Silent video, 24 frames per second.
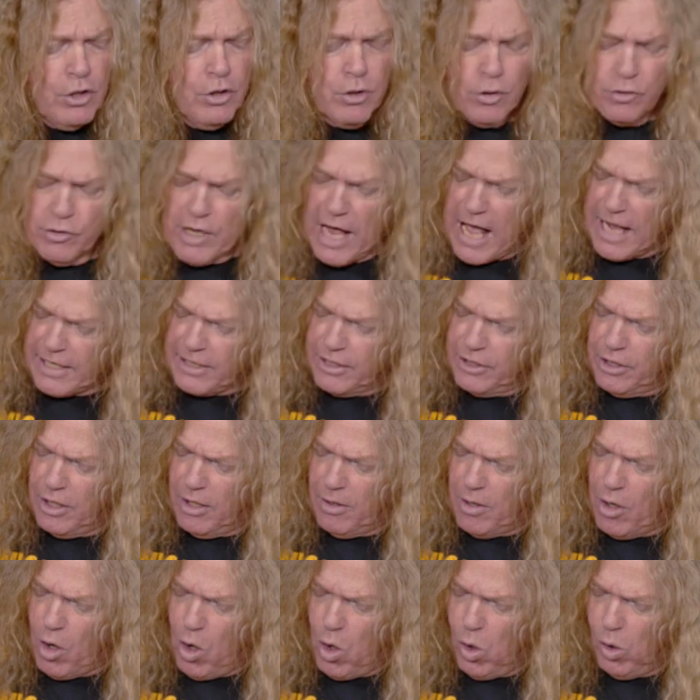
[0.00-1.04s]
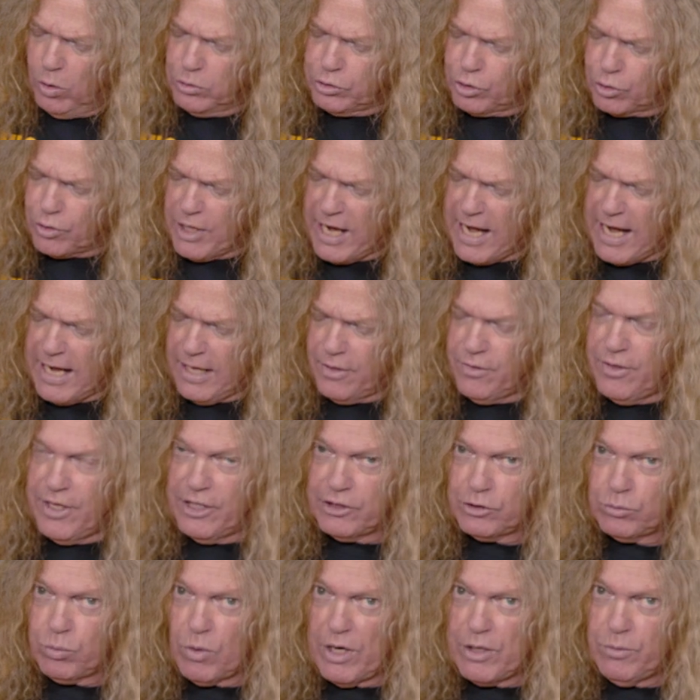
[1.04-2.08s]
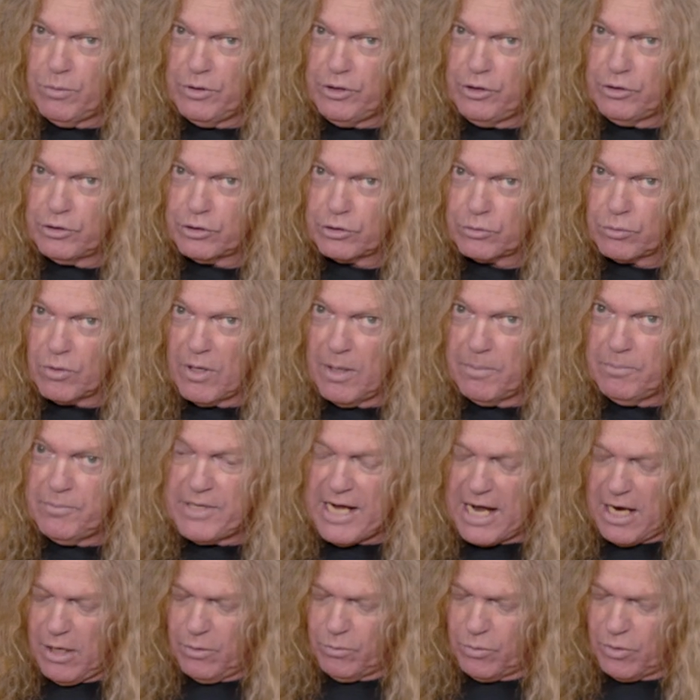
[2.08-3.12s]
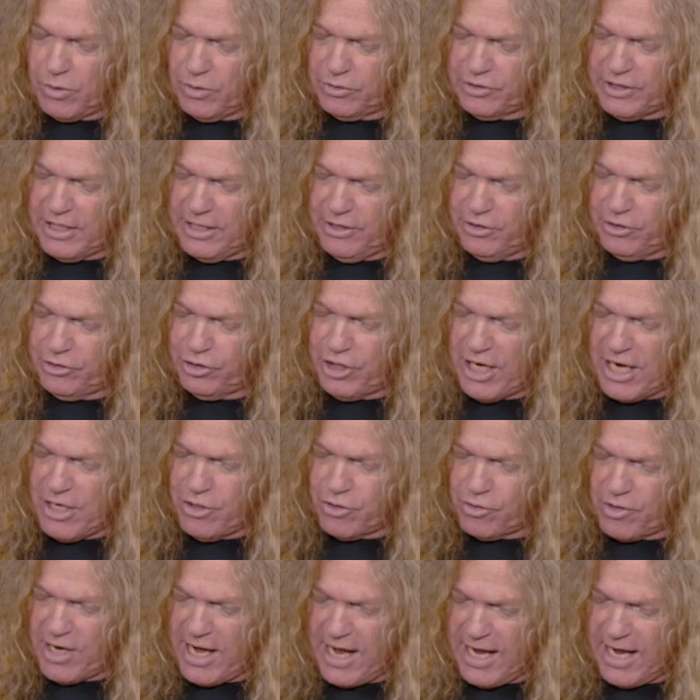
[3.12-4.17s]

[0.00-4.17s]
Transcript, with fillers: you're not going to hold your hand this way when you strum downwards and change your